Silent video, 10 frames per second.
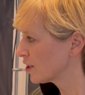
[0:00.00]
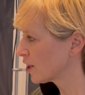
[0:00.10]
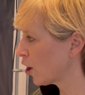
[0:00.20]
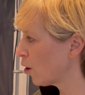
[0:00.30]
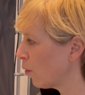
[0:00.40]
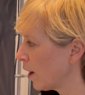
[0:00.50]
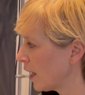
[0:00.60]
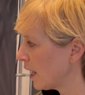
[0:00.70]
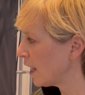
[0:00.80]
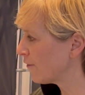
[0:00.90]
So
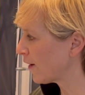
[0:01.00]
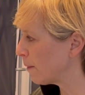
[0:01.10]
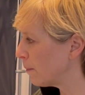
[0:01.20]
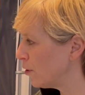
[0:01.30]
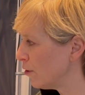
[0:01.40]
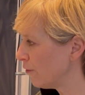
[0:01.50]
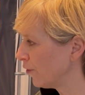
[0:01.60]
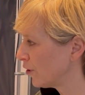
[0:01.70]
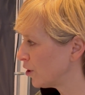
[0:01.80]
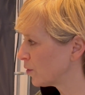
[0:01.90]
if I move,
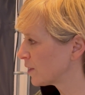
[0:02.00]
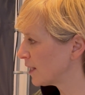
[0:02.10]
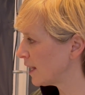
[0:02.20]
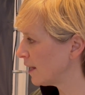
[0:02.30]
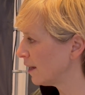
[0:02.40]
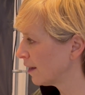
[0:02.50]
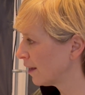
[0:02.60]
you see